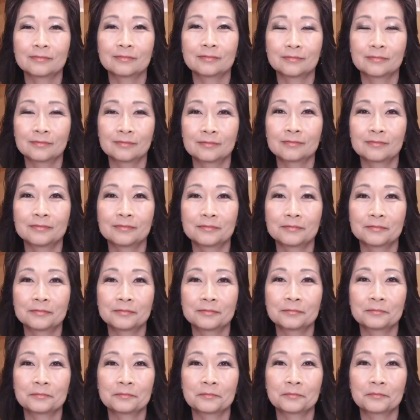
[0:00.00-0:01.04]

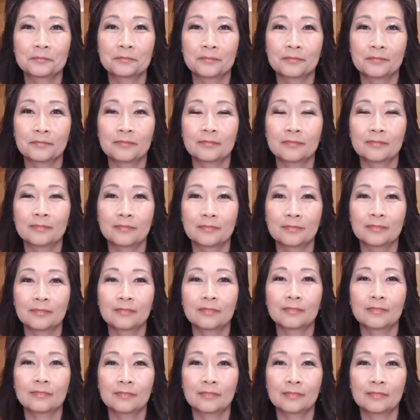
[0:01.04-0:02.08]

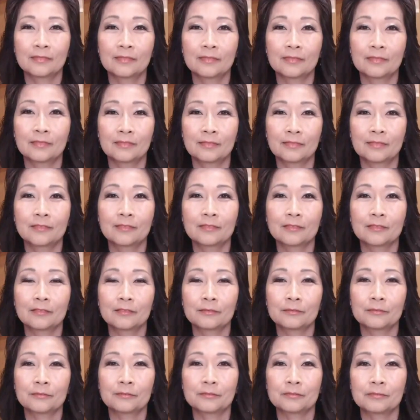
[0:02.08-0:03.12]

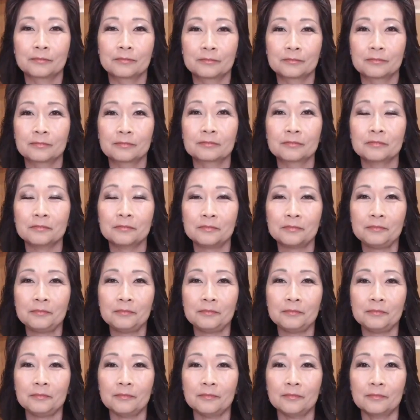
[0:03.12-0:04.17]

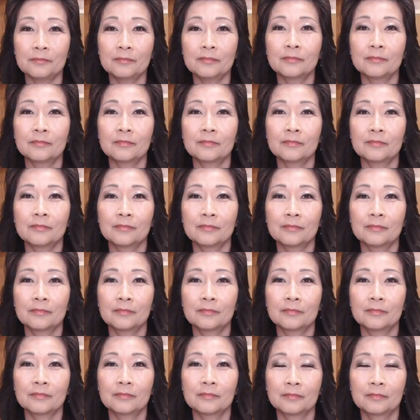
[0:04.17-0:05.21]

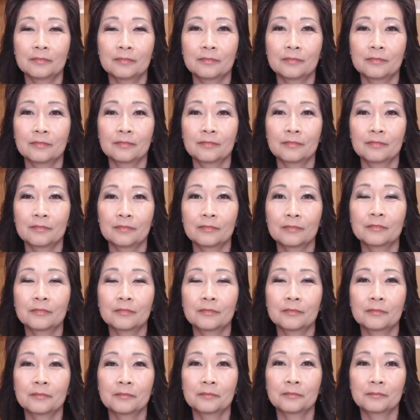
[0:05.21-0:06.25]

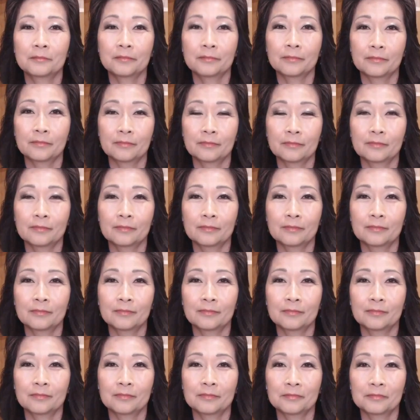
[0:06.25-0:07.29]

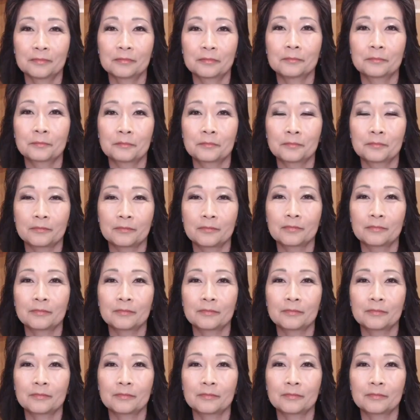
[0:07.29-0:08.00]
(not speaking)